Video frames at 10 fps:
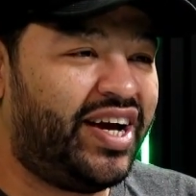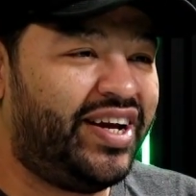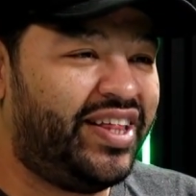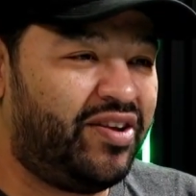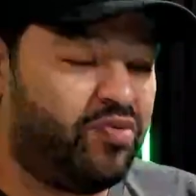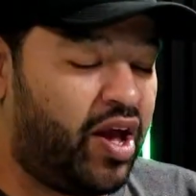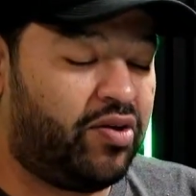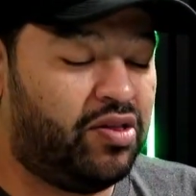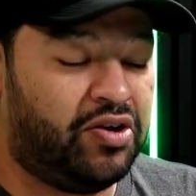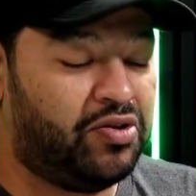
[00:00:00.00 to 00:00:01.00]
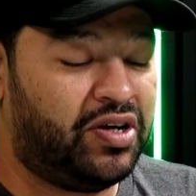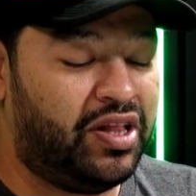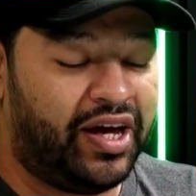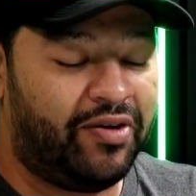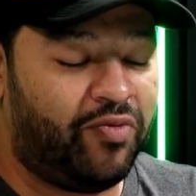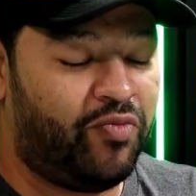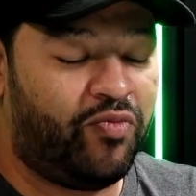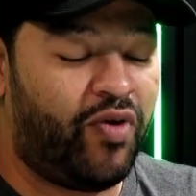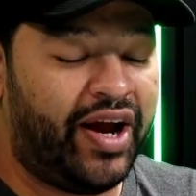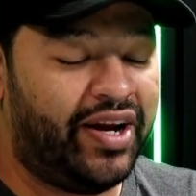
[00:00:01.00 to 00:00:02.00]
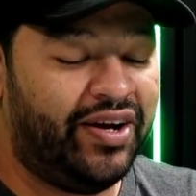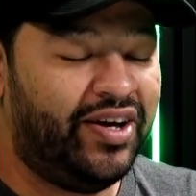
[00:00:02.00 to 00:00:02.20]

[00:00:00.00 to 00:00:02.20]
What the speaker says: and then like literally like right